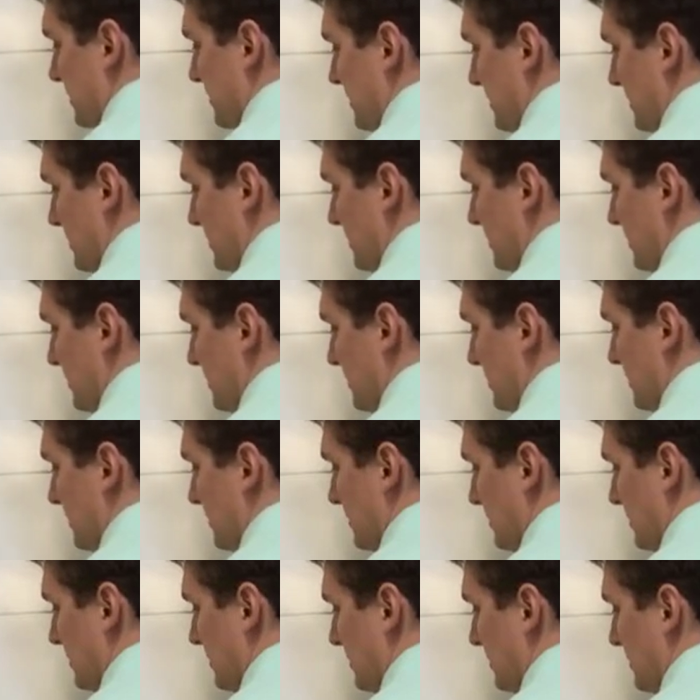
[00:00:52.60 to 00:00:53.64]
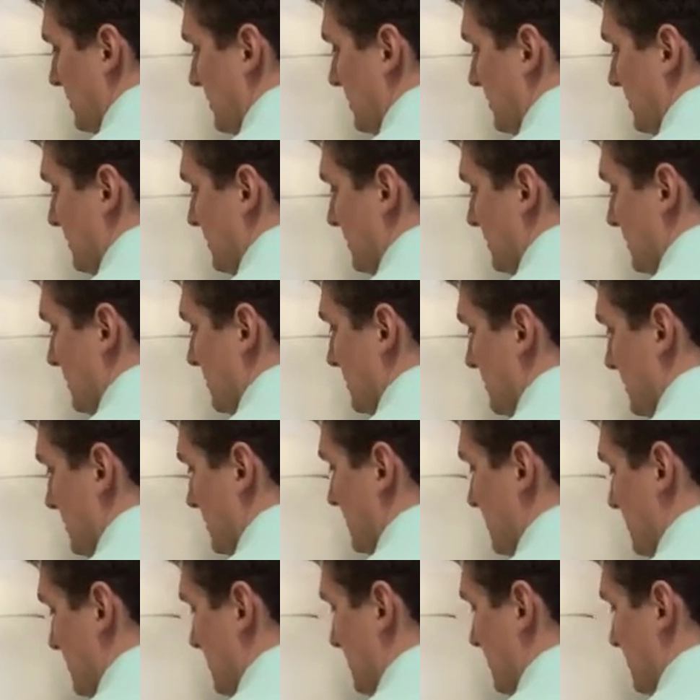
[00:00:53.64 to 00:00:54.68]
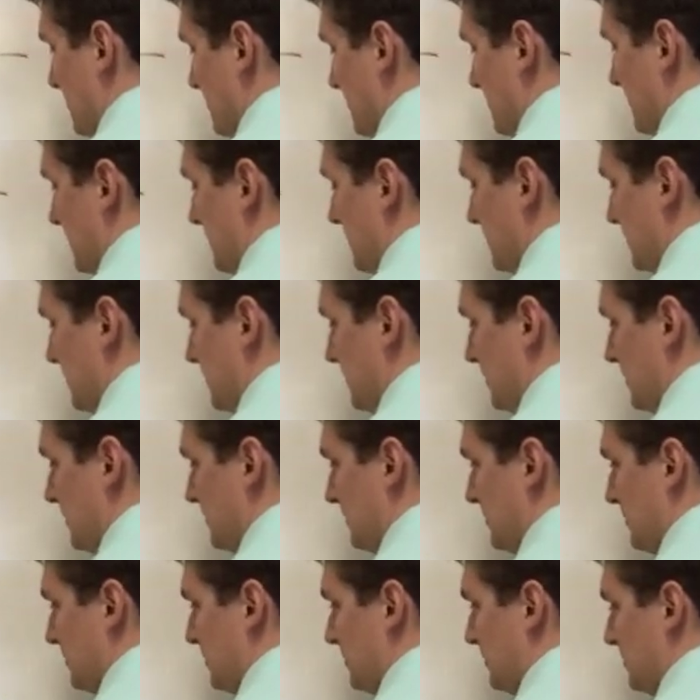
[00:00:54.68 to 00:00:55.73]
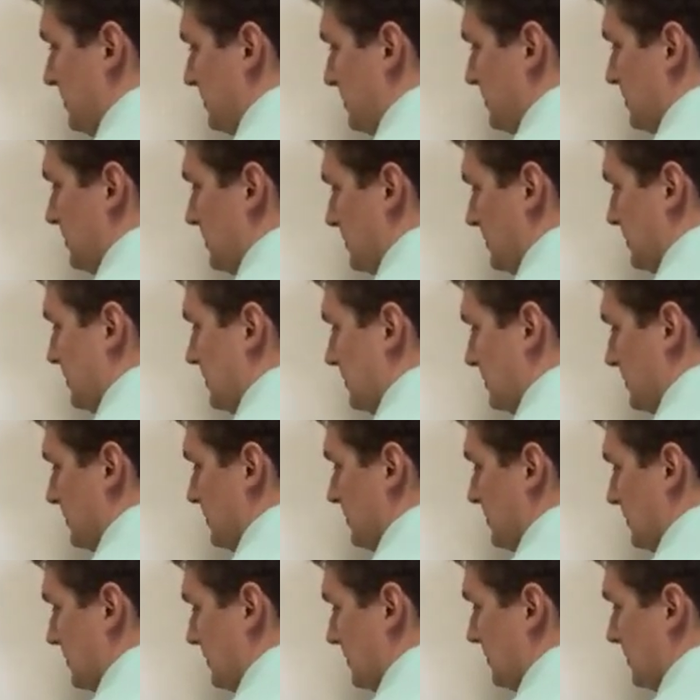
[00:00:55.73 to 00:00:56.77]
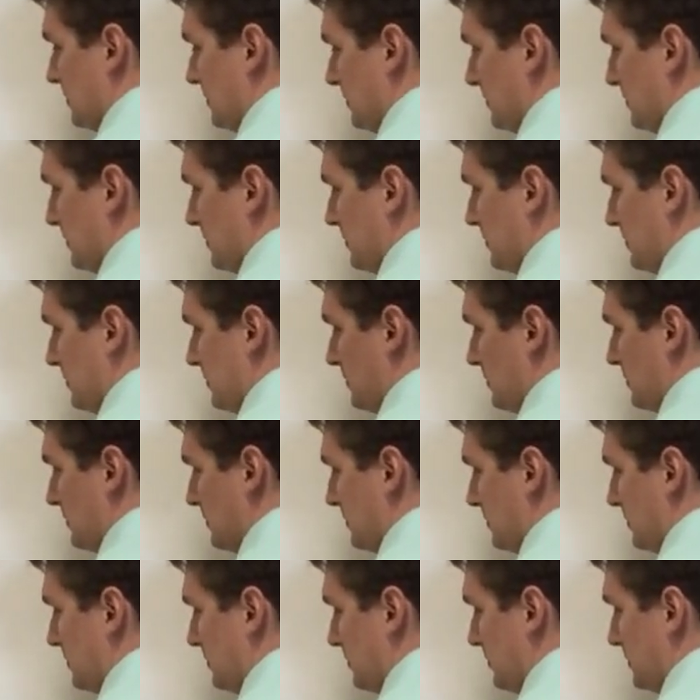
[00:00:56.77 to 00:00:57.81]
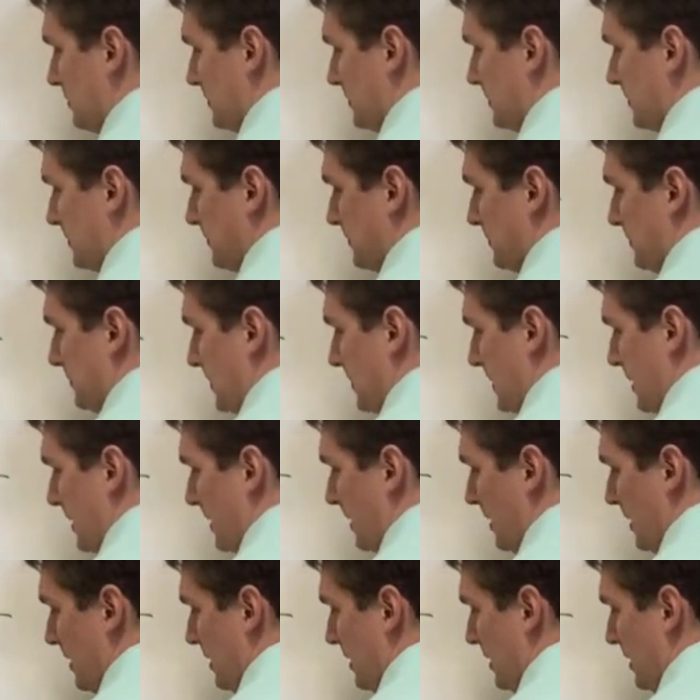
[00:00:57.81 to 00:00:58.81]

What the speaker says: Nobody speaks.